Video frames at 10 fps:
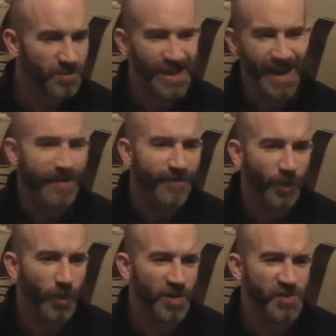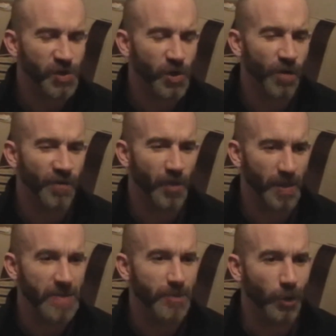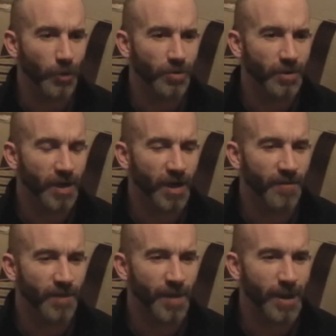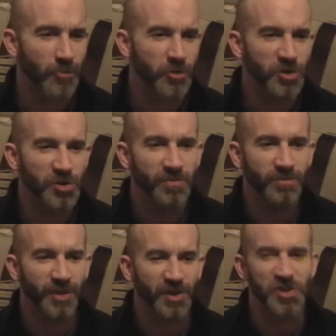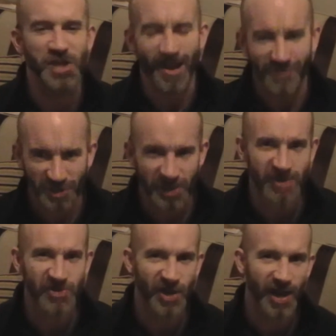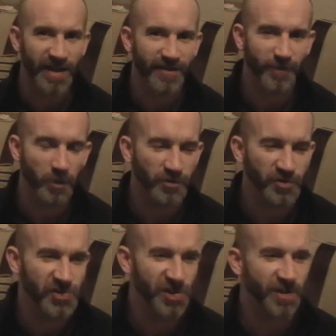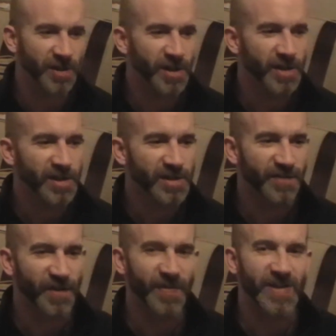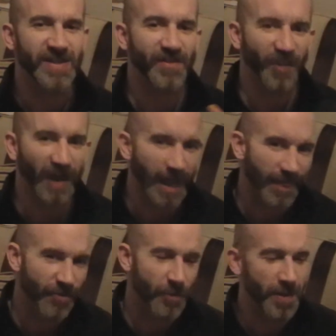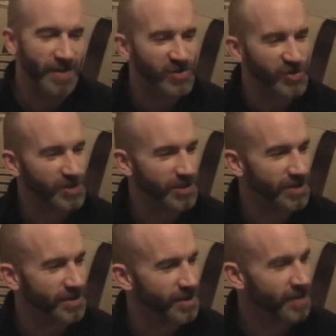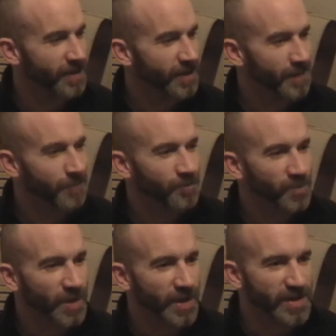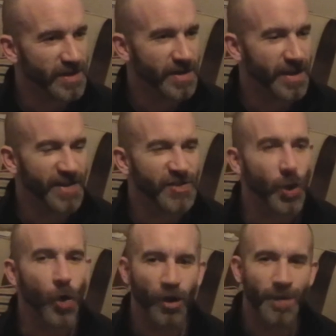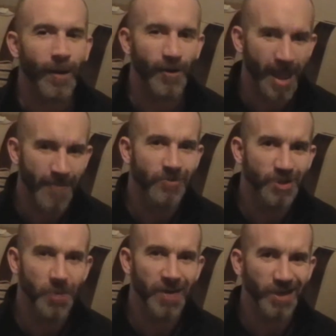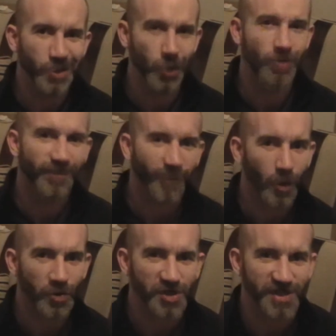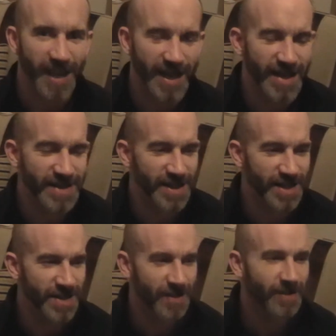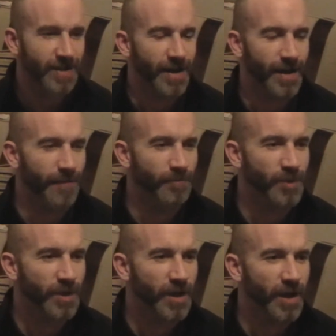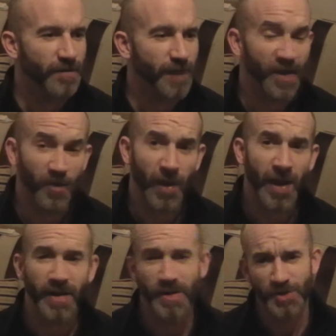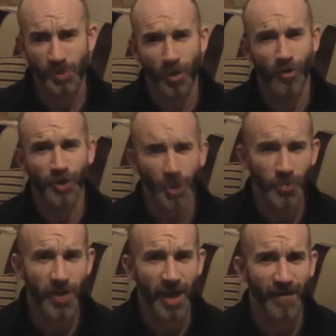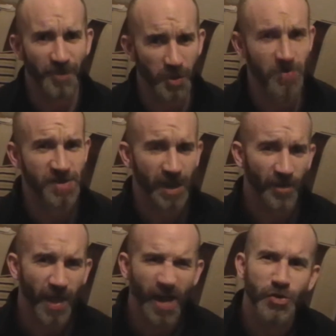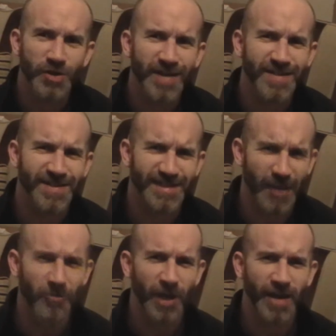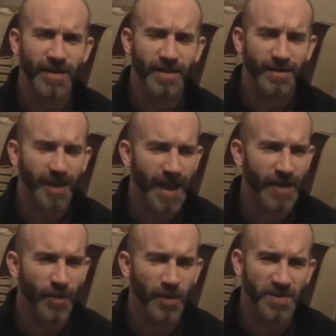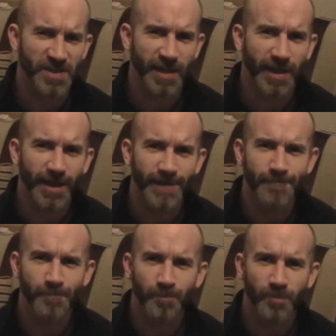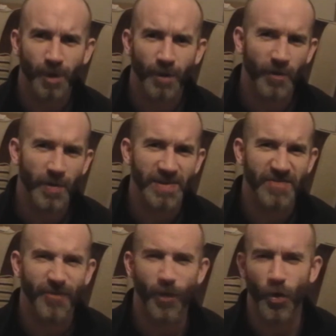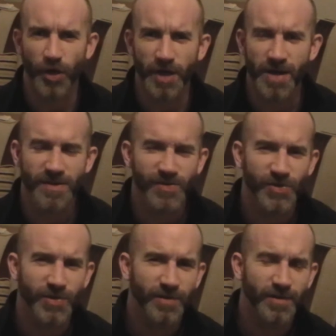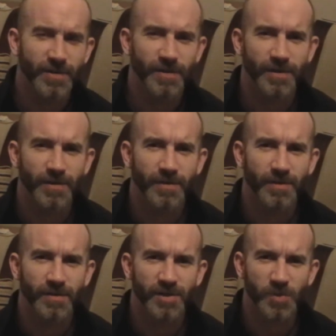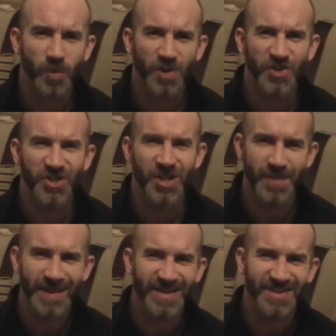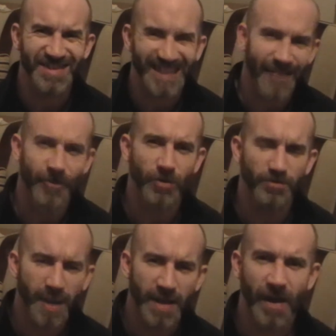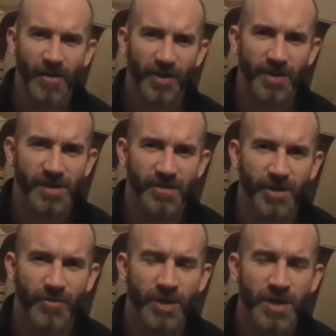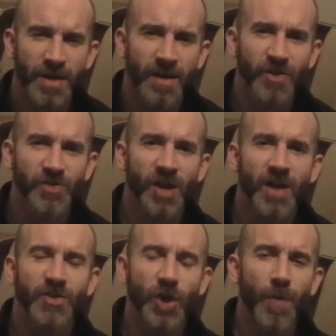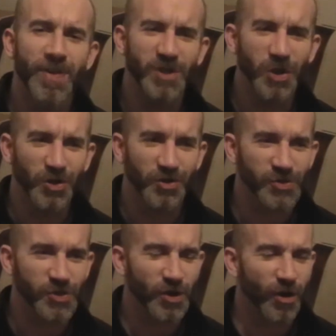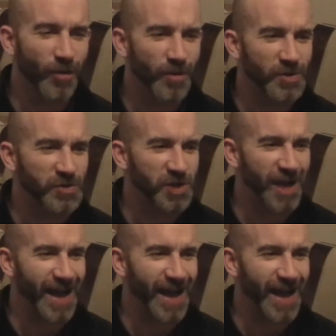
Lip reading: influence over the people about the charities that he funds, and the fact that he's a philanthropist, and it's all about him doing good for society. And by the way, to all UK viewers out there, does that sound like anyone in particular over the past 40 years? Does the word Jimmy Savile mean anything to you? Because Toby Jones almost